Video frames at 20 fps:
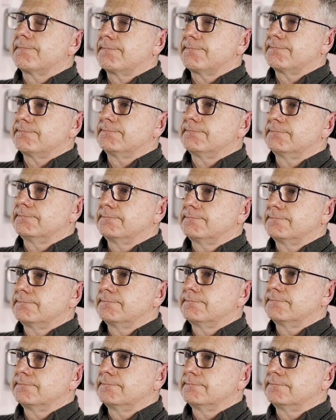
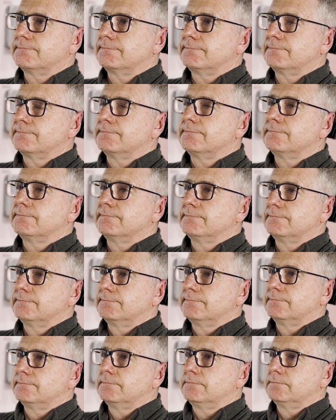
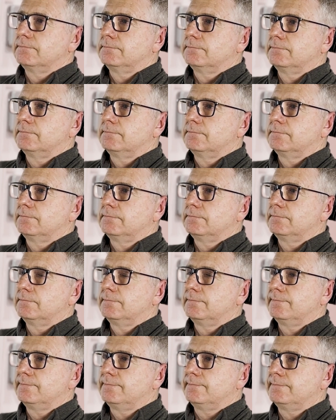
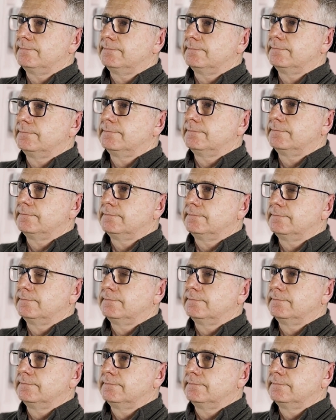
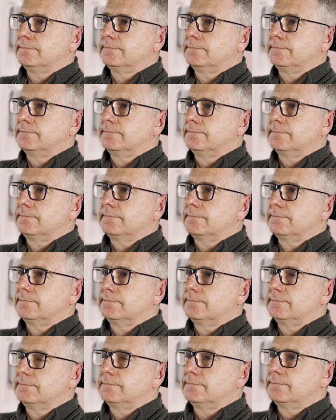
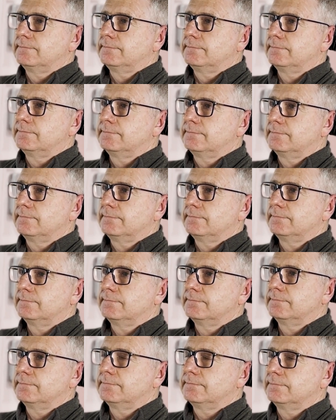
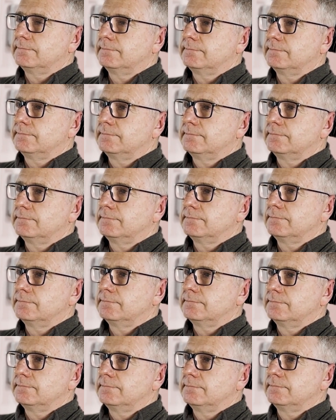
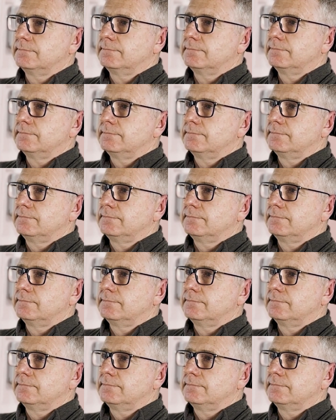(not speaking)